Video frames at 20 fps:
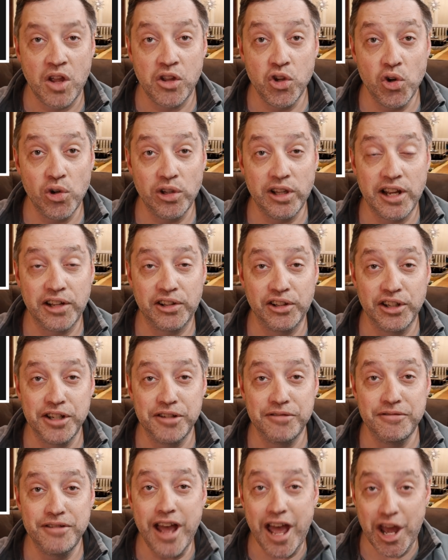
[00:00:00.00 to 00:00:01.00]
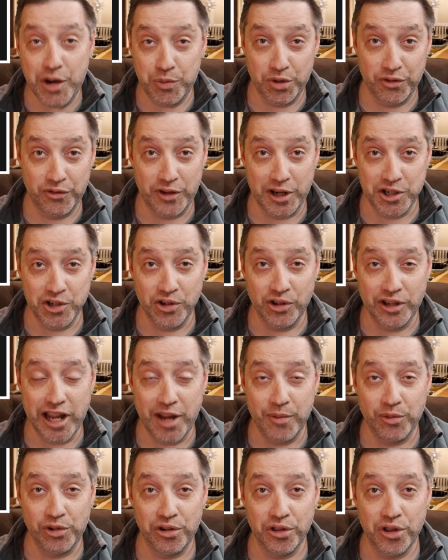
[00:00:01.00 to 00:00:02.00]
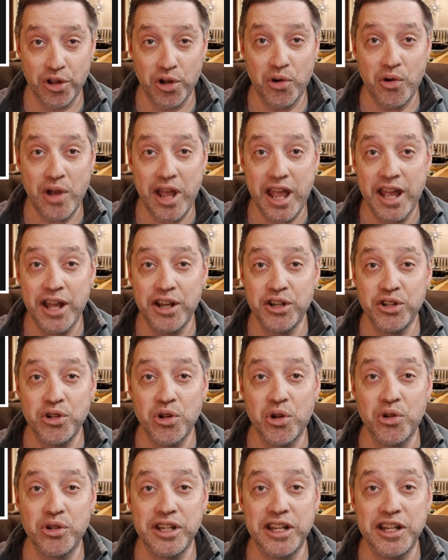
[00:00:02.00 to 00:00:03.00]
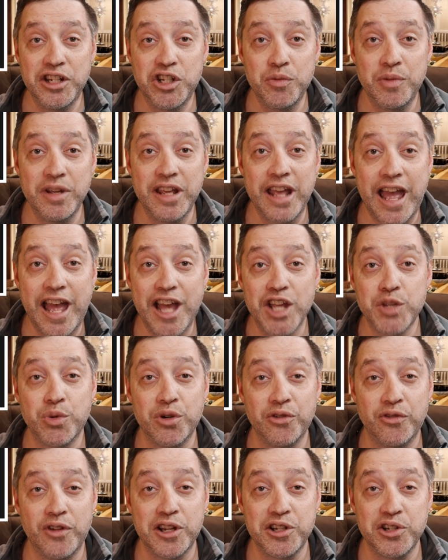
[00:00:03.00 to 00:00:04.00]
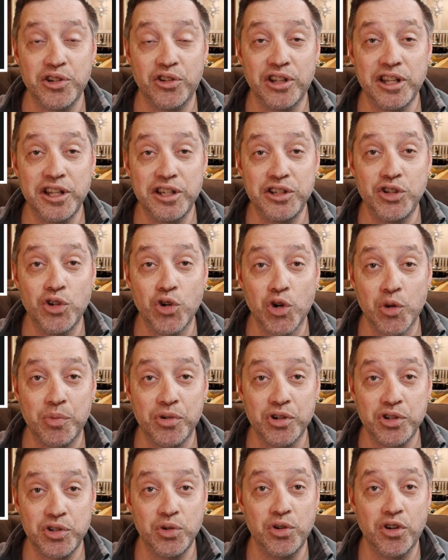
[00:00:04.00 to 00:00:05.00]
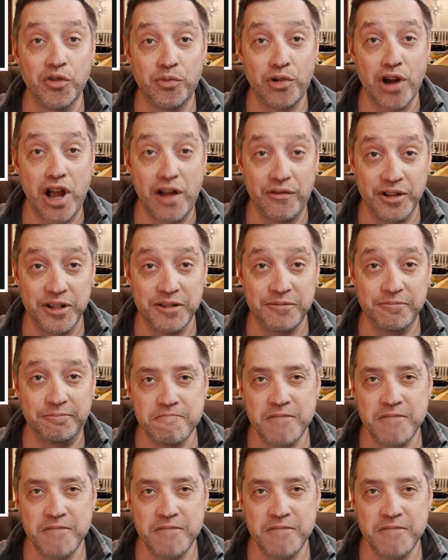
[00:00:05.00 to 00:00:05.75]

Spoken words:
You're likely not a professional gambler, though, and you don't need to be as professional in your pursuit of profit.